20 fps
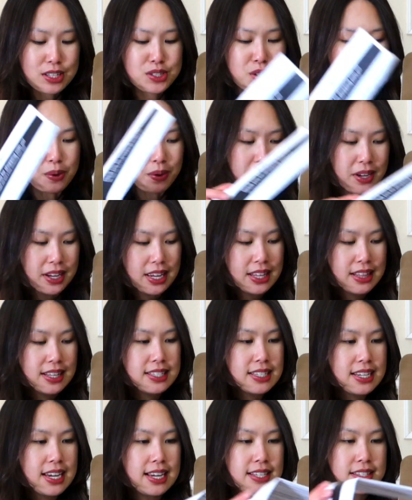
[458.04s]
So in
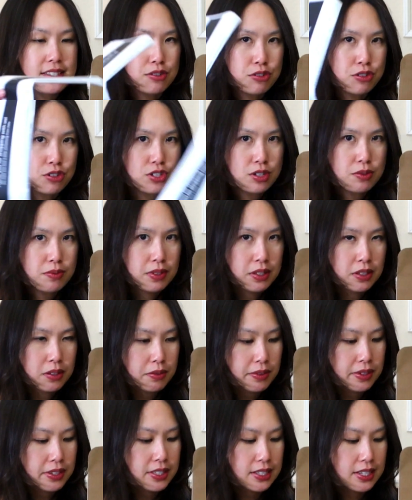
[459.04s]
this case, there's just a
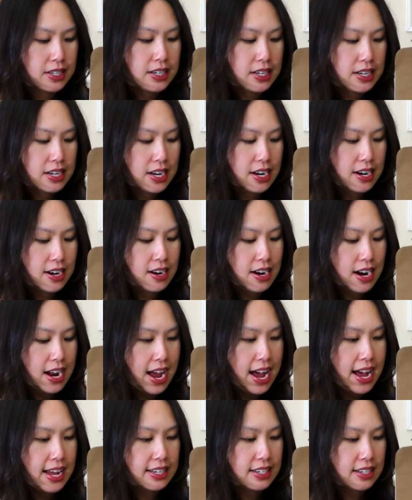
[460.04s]
little receipt in here
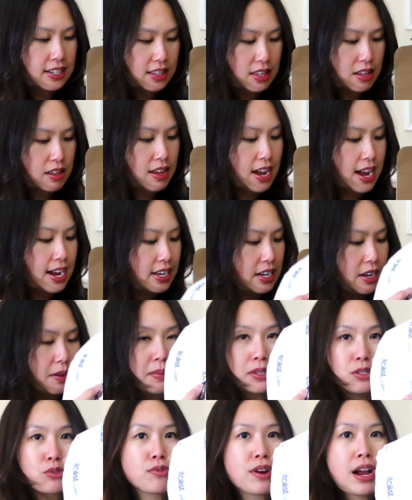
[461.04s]
and the
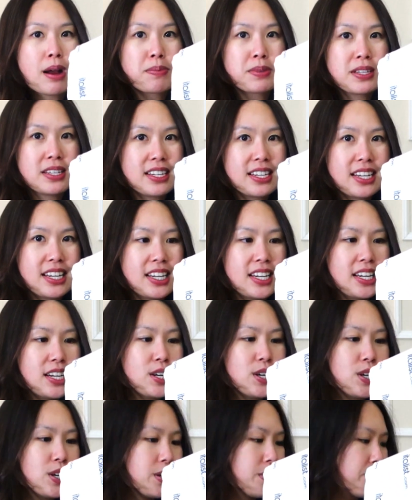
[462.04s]
item is wrapped in
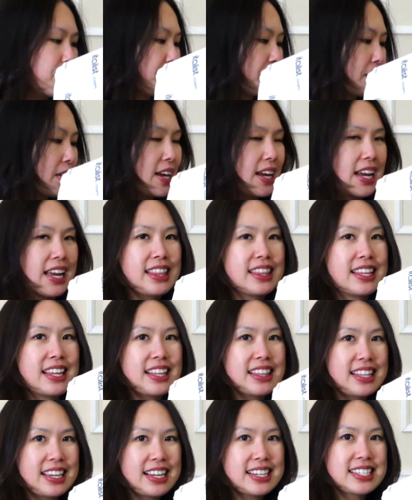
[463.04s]
here in
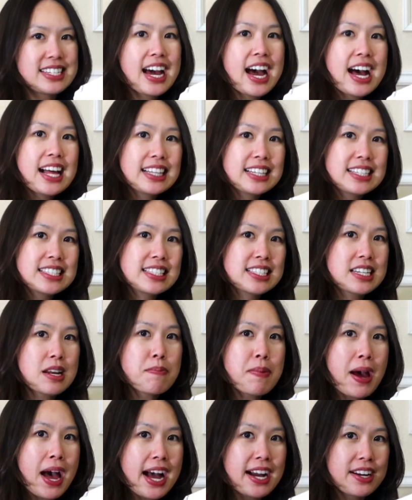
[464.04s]
the
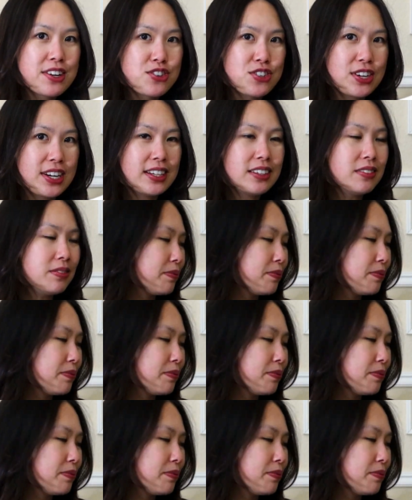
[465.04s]
Italist packaging.